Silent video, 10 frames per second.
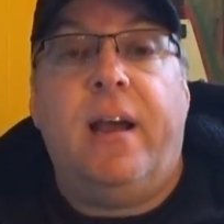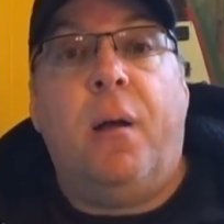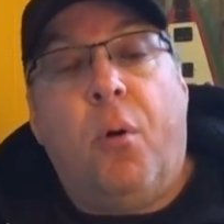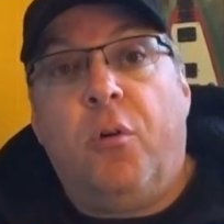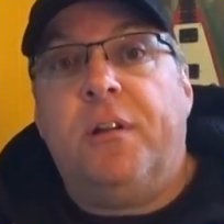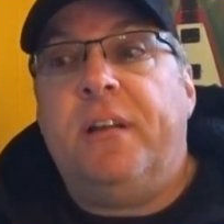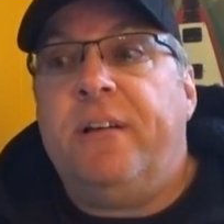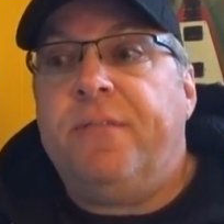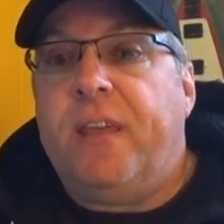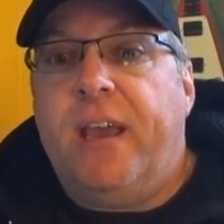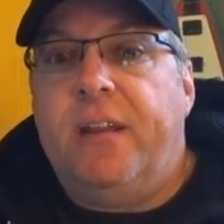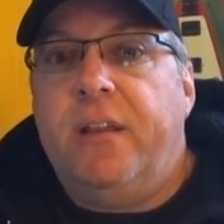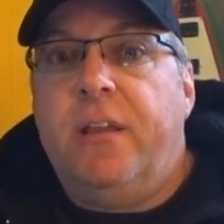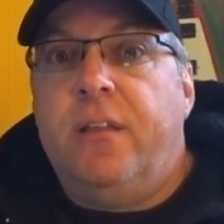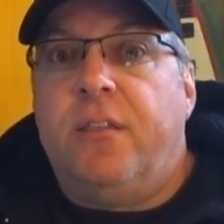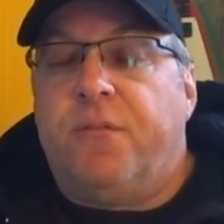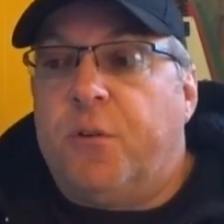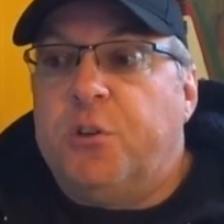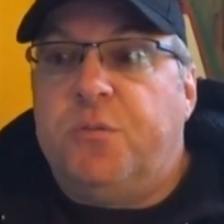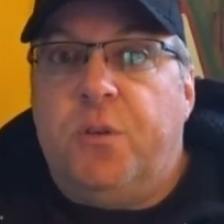I'm old enough that the
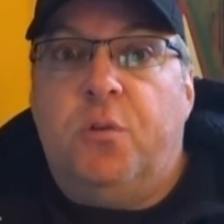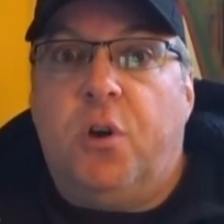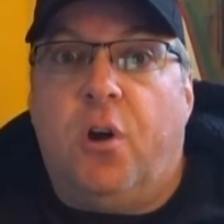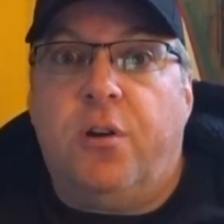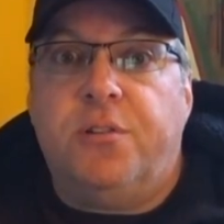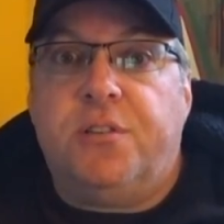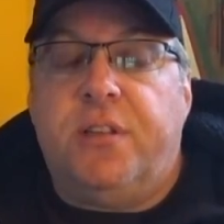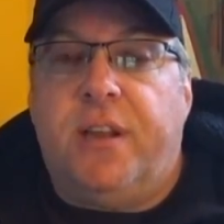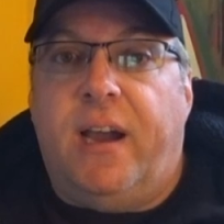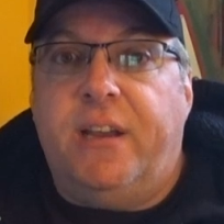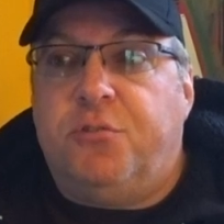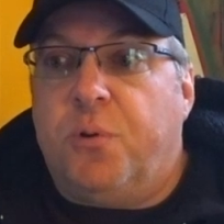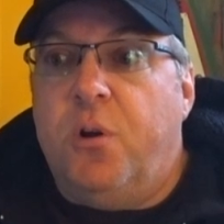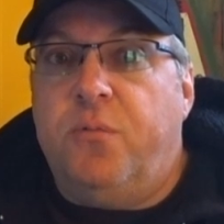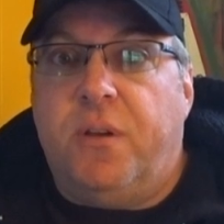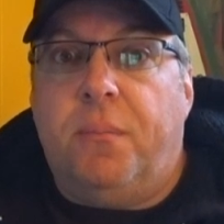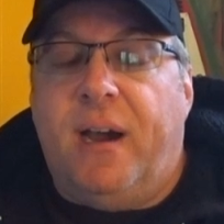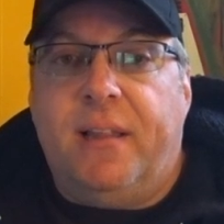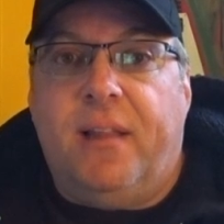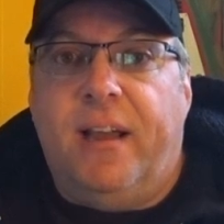first few cars that I drove in
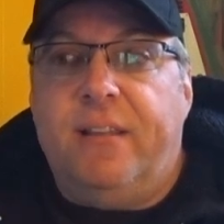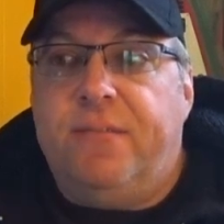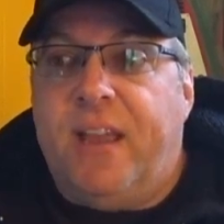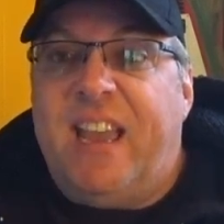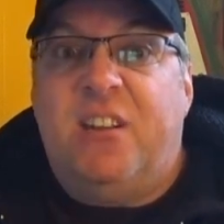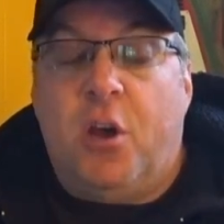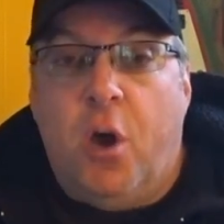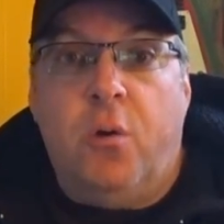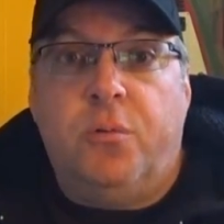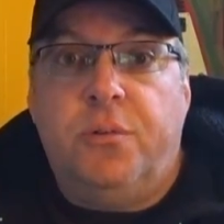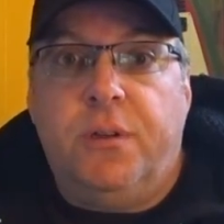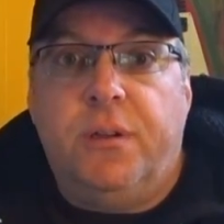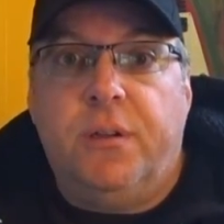my life and owned,